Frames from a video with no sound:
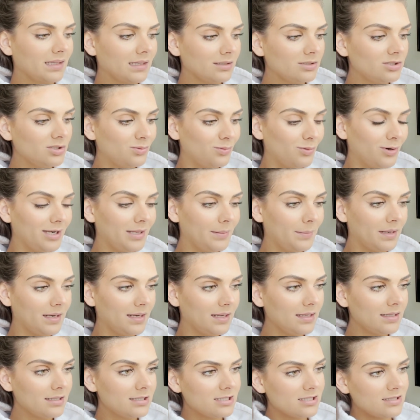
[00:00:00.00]
20
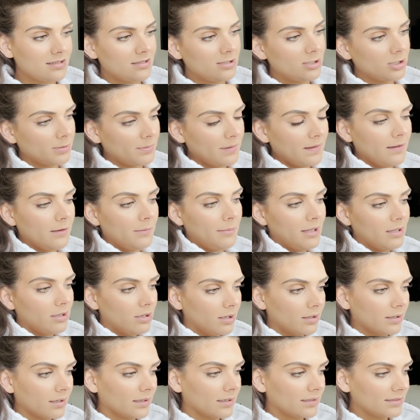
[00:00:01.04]
minutes. Took me a little bit
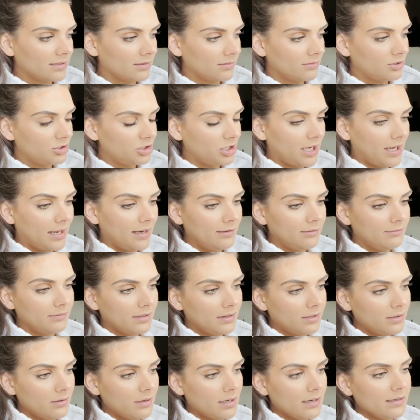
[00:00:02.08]
longer because I was chatting with
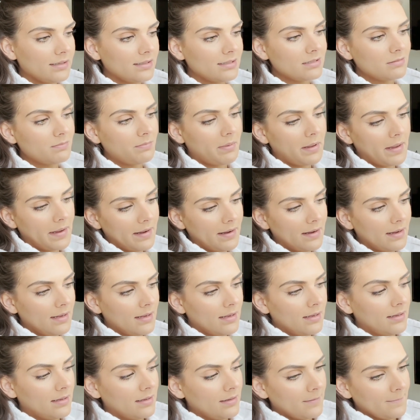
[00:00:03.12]
you guys. But
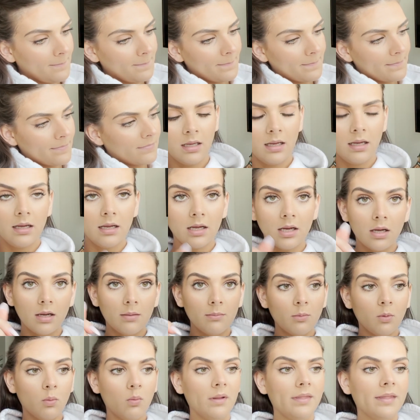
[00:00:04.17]

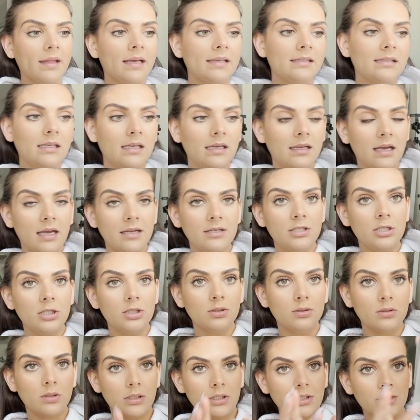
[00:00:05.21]
one last thing, I
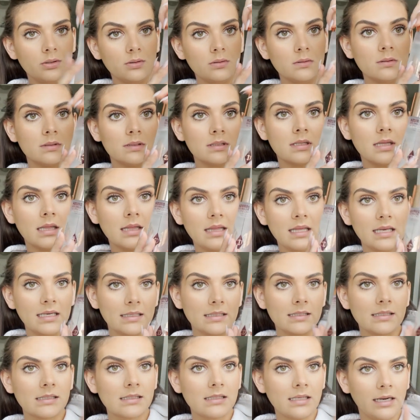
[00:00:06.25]
do use
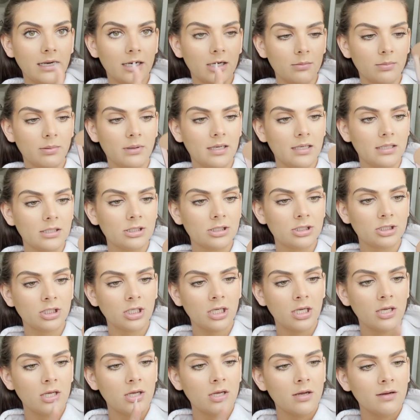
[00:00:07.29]
this airbrush
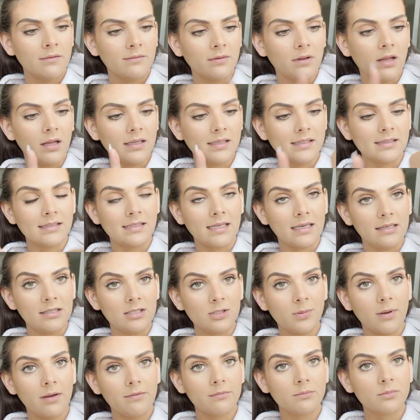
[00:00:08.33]
flawless setting
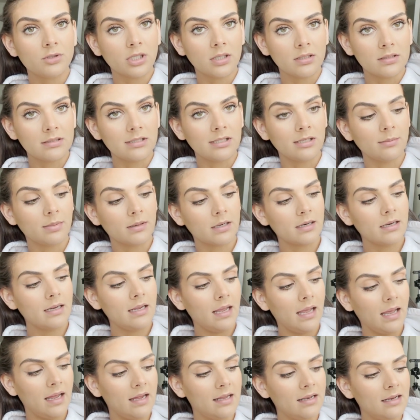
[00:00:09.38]
spray from Charlotte
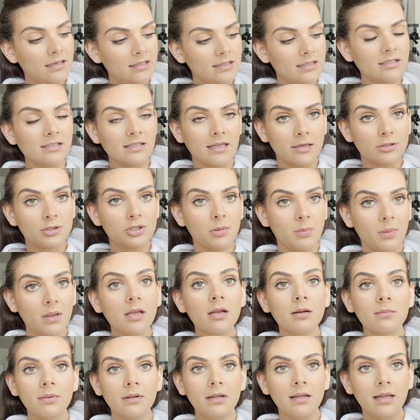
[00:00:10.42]
Tilbury, and it does actually make your